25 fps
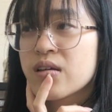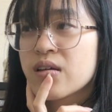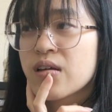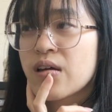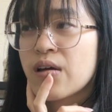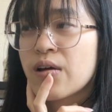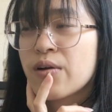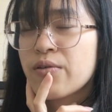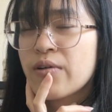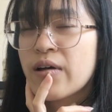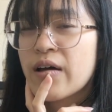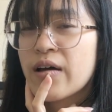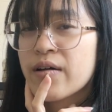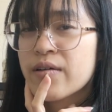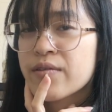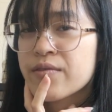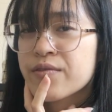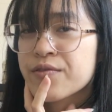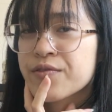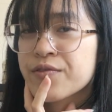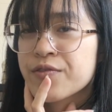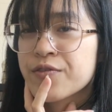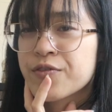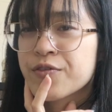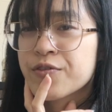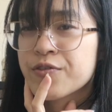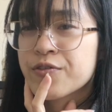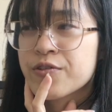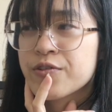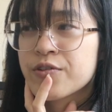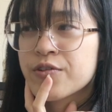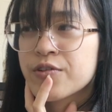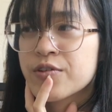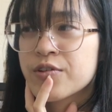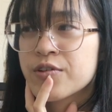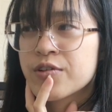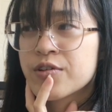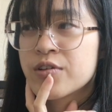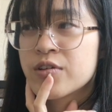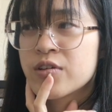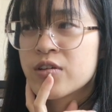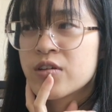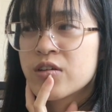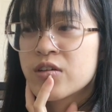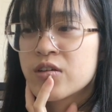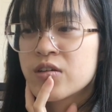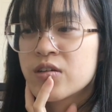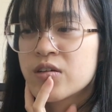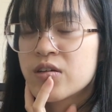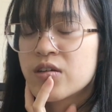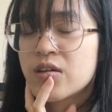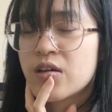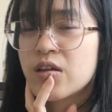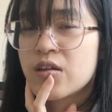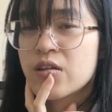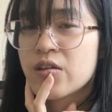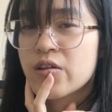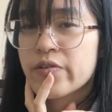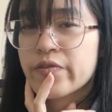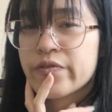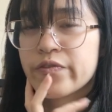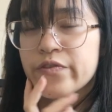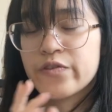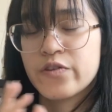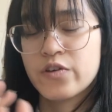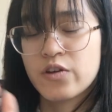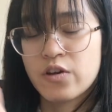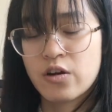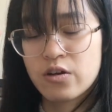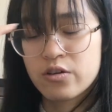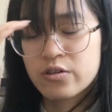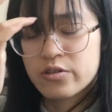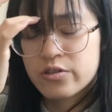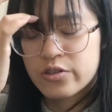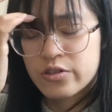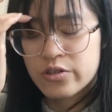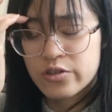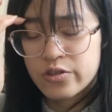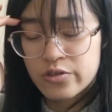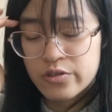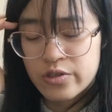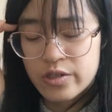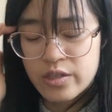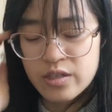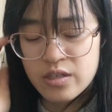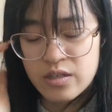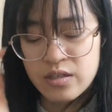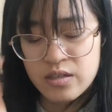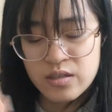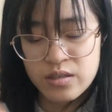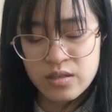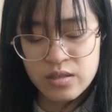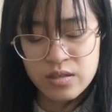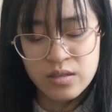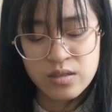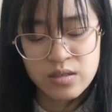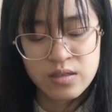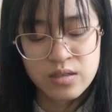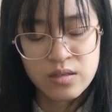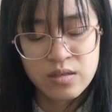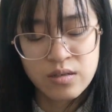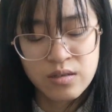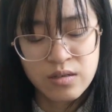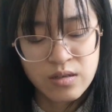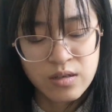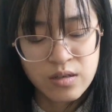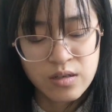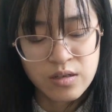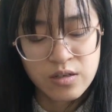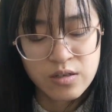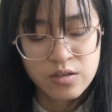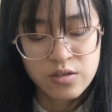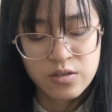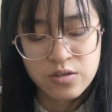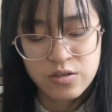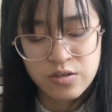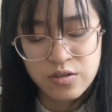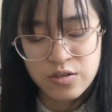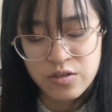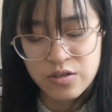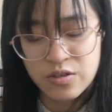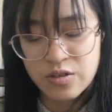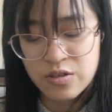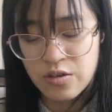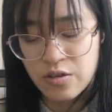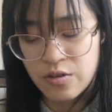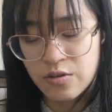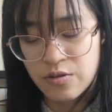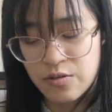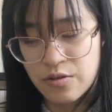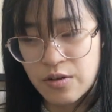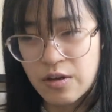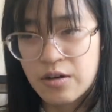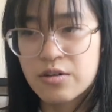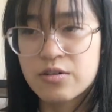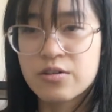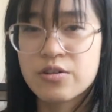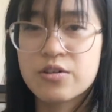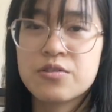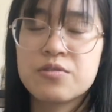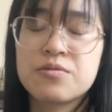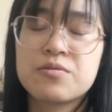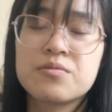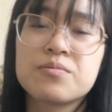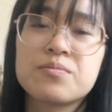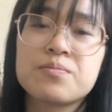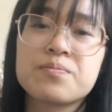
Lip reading: I don't have enough yarn to do this, so I don't know.